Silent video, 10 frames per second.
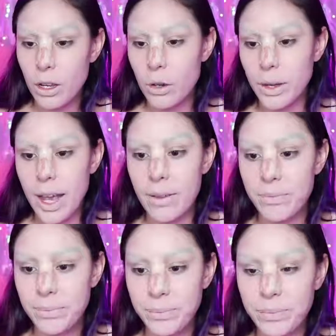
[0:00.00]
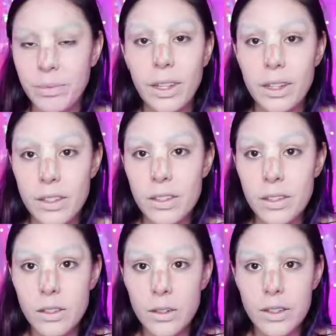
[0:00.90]
Okay, this
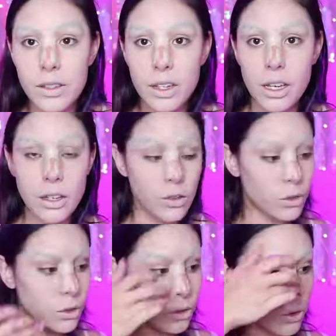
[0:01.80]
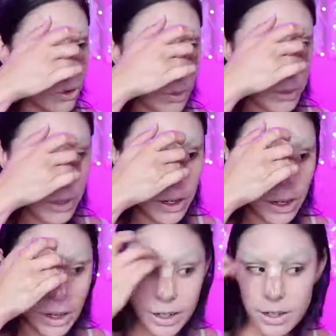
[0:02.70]
is seriously super
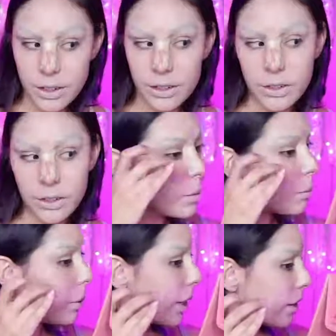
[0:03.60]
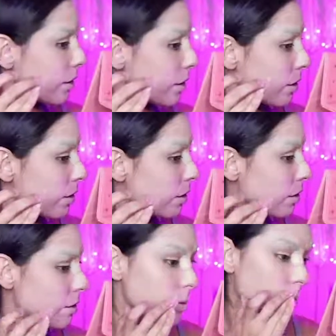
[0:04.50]
hard, but
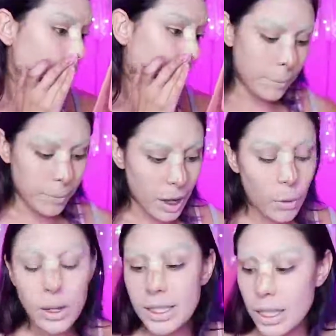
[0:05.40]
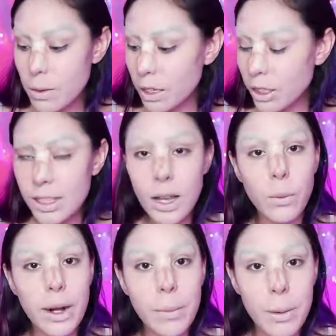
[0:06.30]
I want to see what it looks
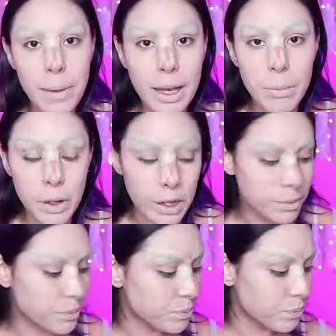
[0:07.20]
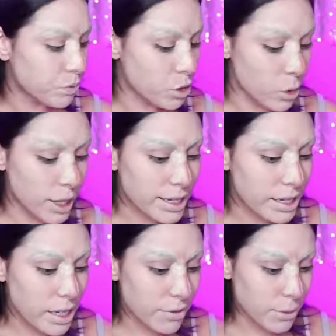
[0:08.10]
like when I put makeup on. So
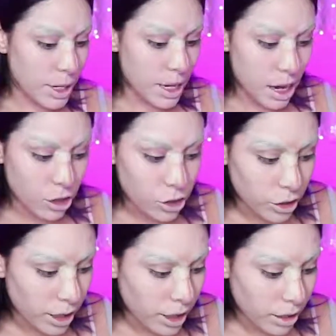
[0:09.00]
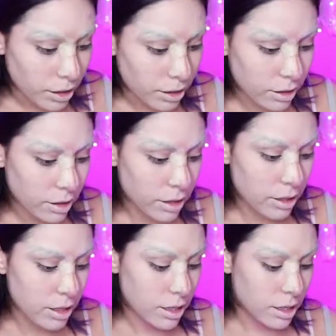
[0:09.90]
let's see if we could actually
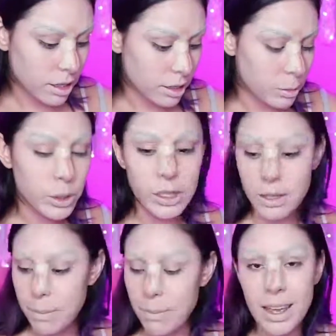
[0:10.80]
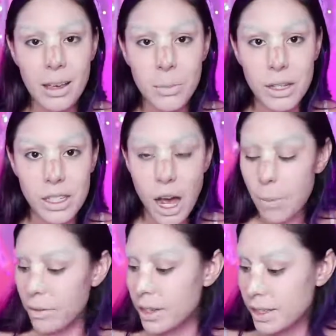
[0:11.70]
put some makeup on
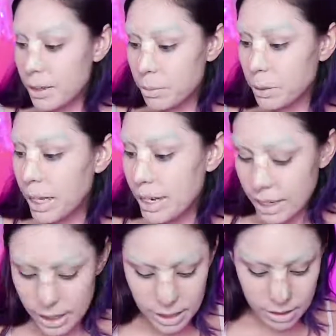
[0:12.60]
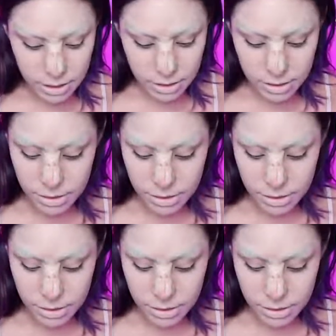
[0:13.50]
top of this to blend it in.